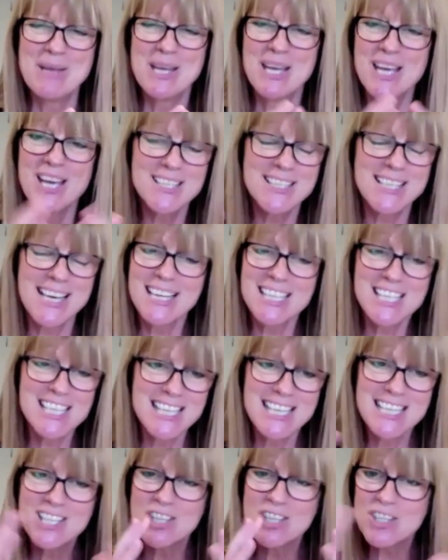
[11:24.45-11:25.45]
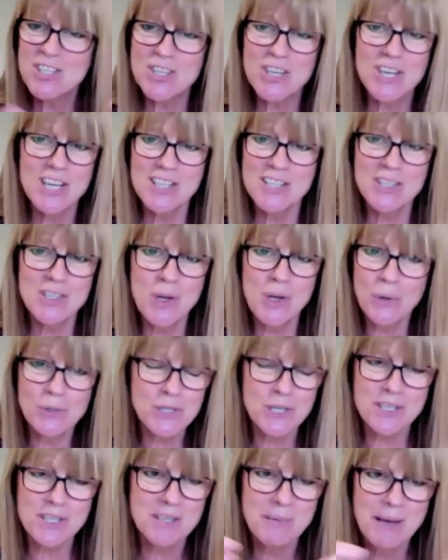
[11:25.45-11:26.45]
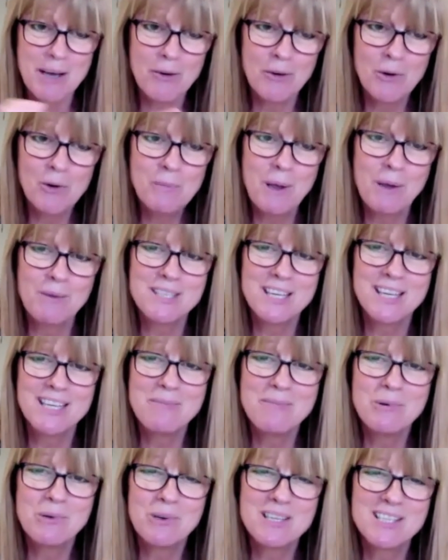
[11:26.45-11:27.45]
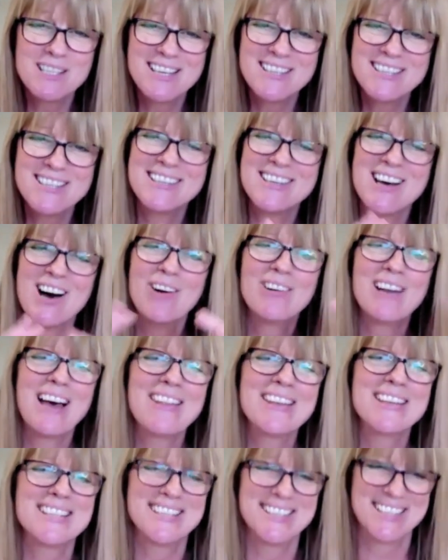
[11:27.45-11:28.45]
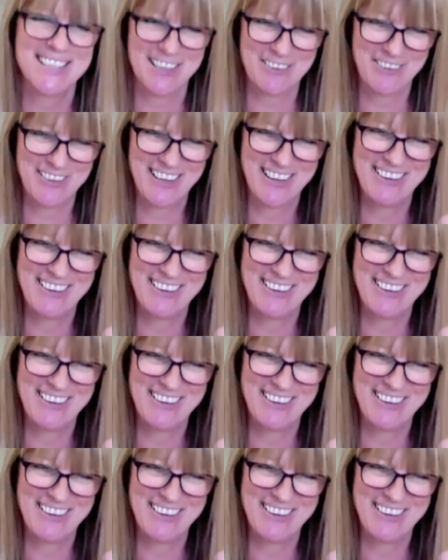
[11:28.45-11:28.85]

because actually it's just it's not just about hormones anymore it's there's this whole other stuff